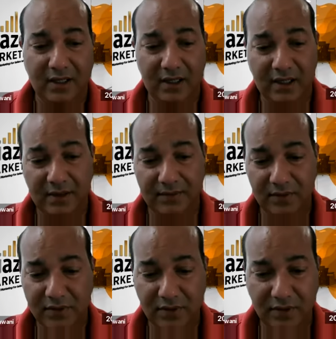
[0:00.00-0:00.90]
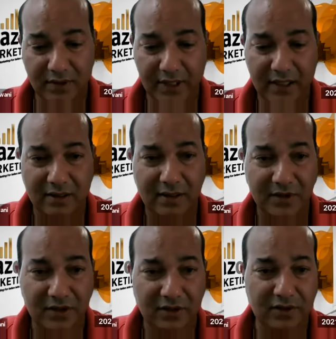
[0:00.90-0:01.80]
So here I'm
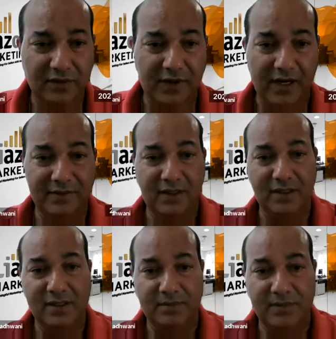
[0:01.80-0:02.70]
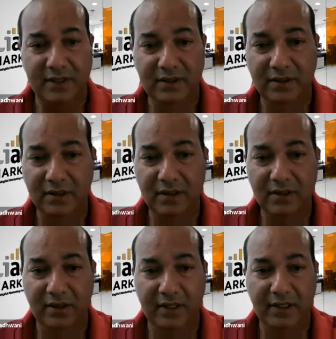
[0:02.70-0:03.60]
going to do $5 a bid.
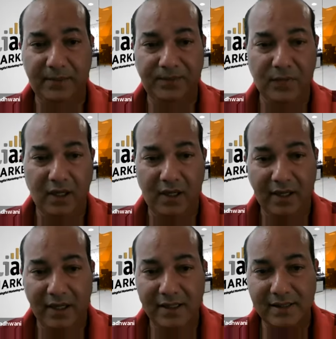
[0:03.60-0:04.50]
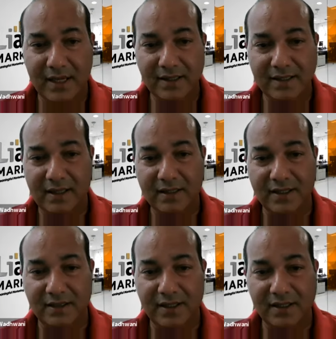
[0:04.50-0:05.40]
Okay, it says that the
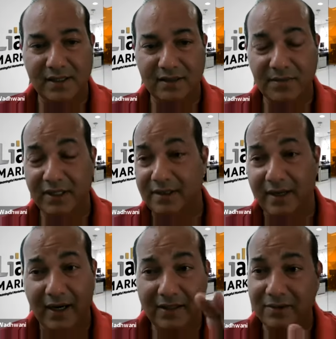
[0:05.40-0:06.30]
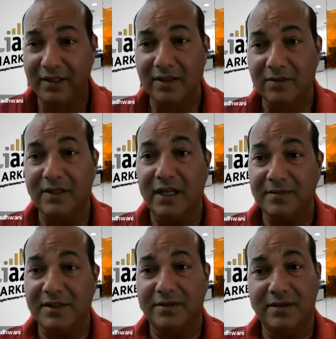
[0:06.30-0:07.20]
suggested bid, I don't care what
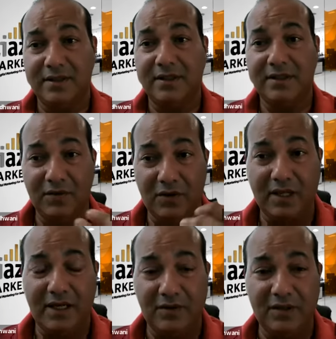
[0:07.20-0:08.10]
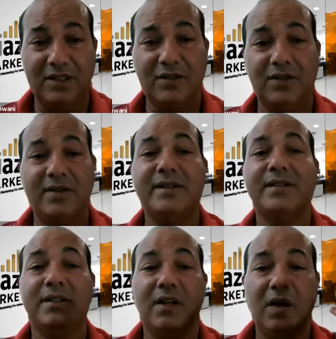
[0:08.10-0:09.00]
Amazon says. What I want to know
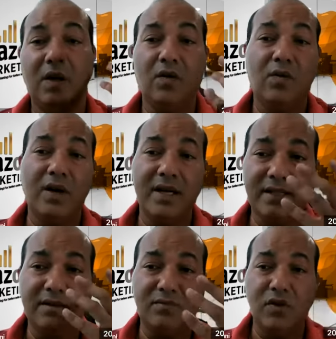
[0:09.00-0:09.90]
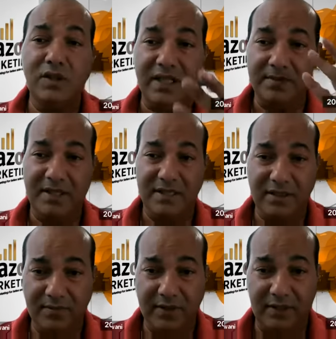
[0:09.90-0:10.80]
is what is the most
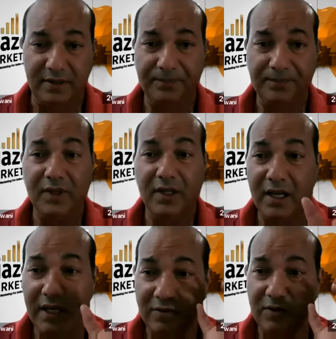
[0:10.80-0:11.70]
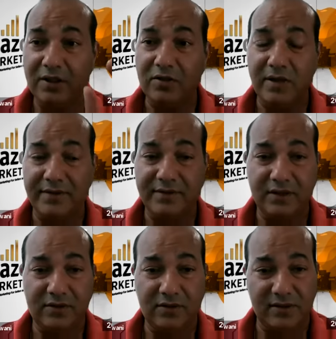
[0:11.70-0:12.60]
expensive bid, and I want to go after
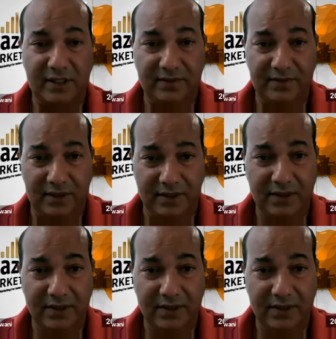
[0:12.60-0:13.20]
those keywords.